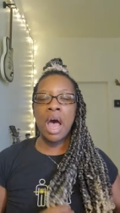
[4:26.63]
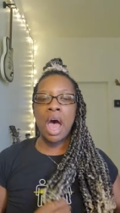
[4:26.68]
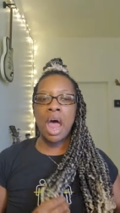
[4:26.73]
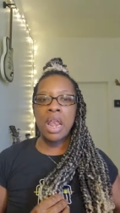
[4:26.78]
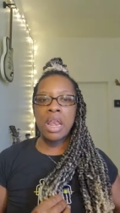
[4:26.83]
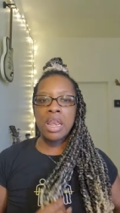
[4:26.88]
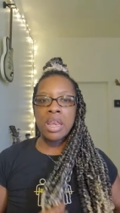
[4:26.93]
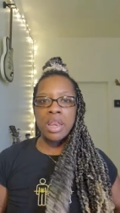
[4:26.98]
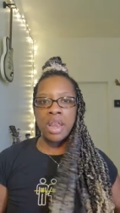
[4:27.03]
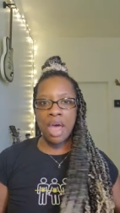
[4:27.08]

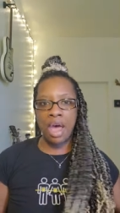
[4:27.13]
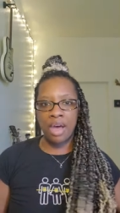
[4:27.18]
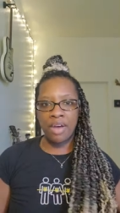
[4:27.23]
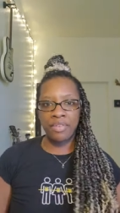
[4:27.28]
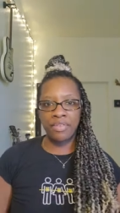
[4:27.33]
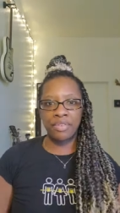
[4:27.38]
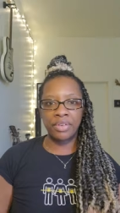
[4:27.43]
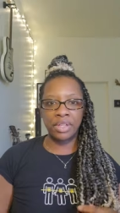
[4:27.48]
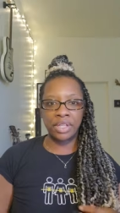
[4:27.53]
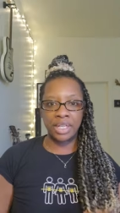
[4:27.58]

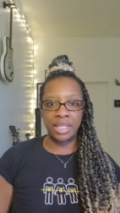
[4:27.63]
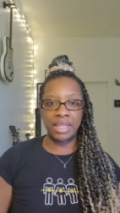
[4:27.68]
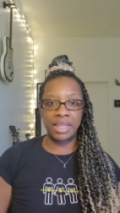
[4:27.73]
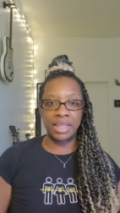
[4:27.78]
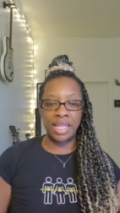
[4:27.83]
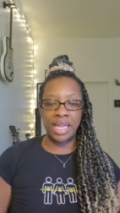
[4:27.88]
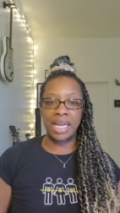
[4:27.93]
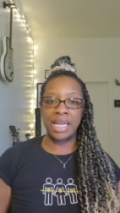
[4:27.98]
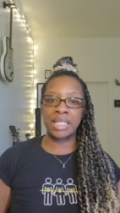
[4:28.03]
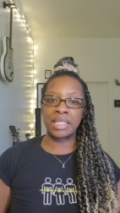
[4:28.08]
enough good
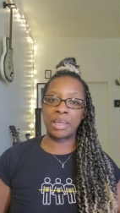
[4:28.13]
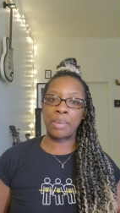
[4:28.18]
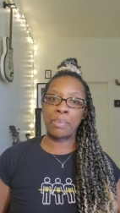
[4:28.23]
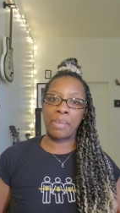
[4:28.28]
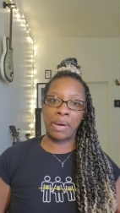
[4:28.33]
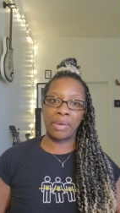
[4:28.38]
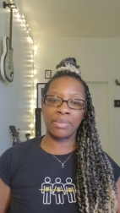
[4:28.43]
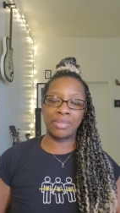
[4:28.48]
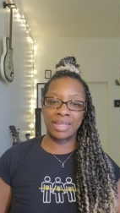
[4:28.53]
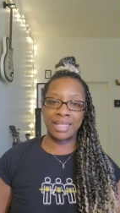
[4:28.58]
things
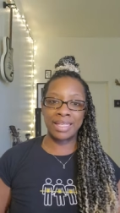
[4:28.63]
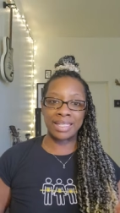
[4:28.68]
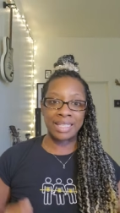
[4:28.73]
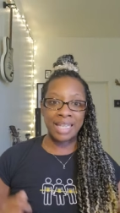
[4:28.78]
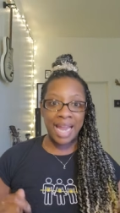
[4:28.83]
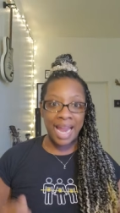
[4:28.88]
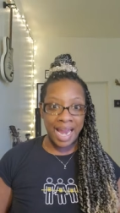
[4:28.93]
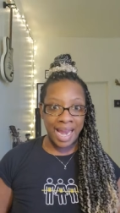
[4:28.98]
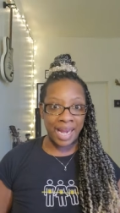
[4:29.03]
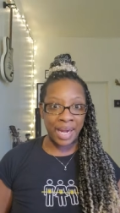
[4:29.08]
about this
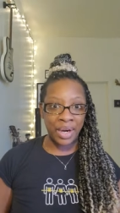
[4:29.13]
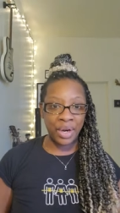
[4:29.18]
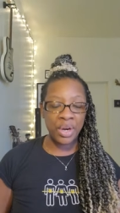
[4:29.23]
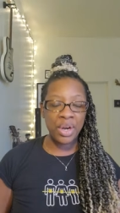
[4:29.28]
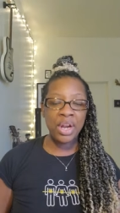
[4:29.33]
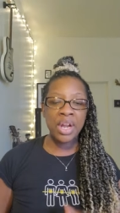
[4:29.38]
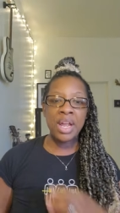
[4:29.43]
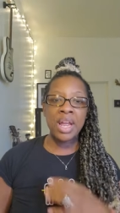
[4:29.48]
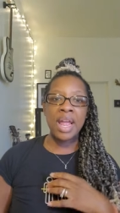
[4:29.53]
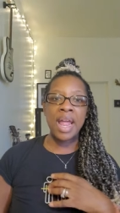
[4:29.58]

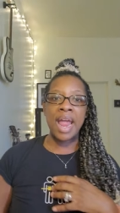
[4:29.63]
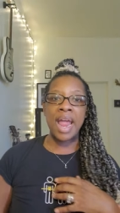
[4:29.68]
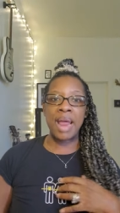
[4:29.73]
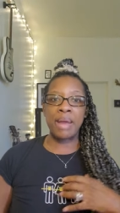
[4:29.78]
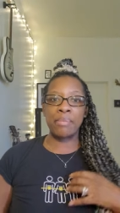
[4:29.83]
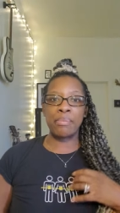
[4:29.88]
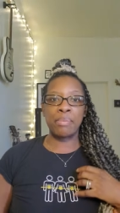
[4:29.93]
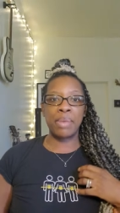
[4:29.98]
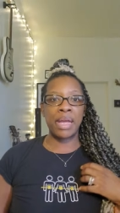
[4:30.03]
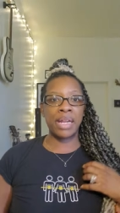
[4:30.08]
hair
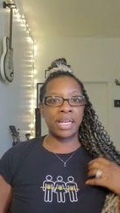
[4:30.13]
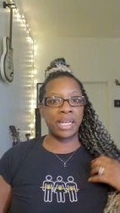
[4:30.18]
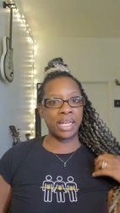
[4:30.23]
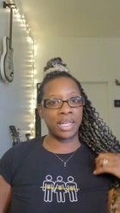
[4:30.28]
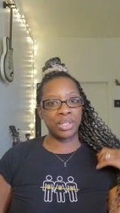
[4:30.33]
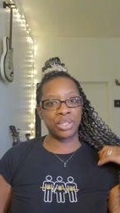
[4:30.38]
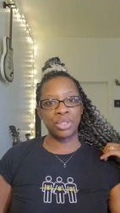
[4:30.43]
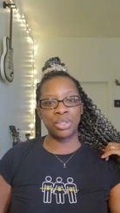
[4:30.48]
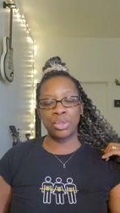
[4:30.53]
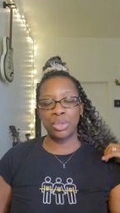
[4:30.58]
and Betty
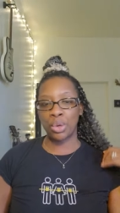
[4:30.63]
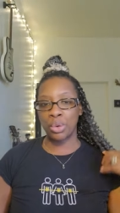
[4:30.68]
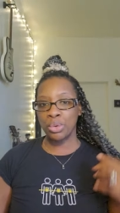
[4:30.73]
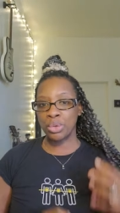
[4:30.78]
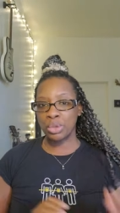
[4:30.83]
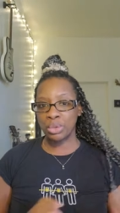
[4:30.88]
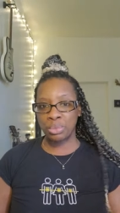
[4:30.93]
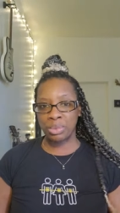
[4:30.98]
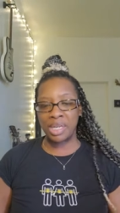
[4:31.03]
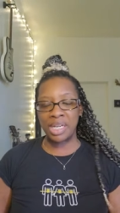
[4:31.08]
is so
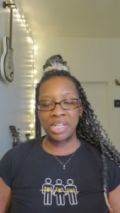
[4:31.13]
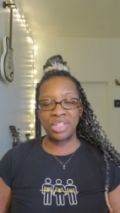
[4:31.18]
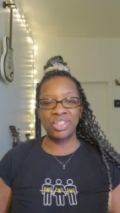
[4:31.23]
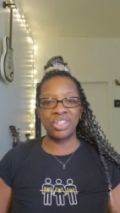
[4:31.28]
sweet.